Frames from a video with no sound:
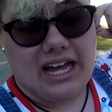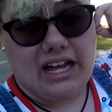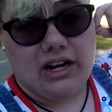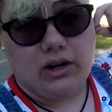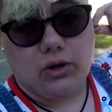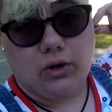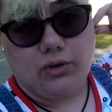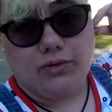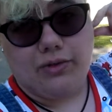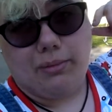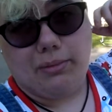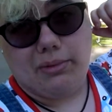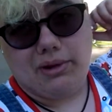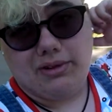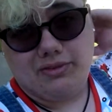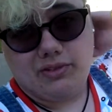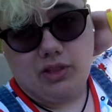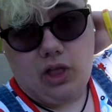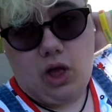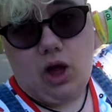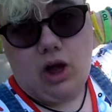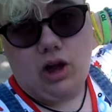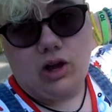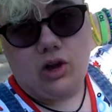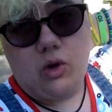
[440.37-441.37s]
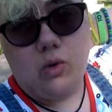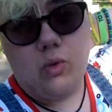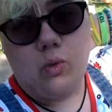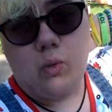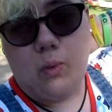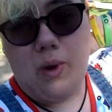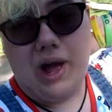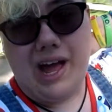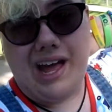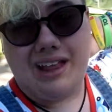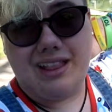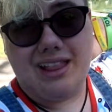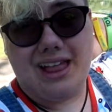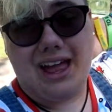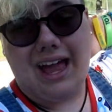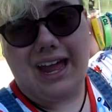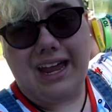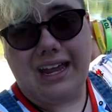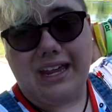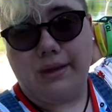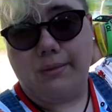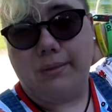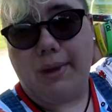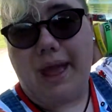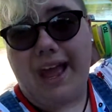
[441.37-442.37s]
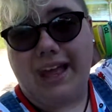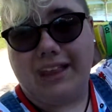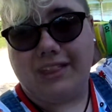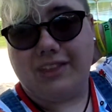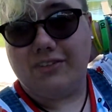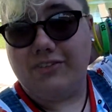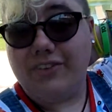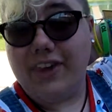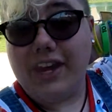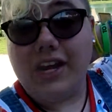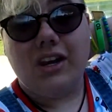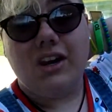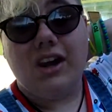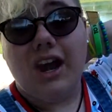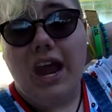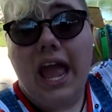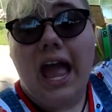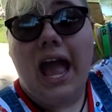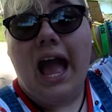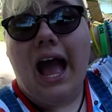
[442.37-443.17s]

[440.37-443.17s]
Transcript: I don't know if I'm gonna vlog while I am at the fair,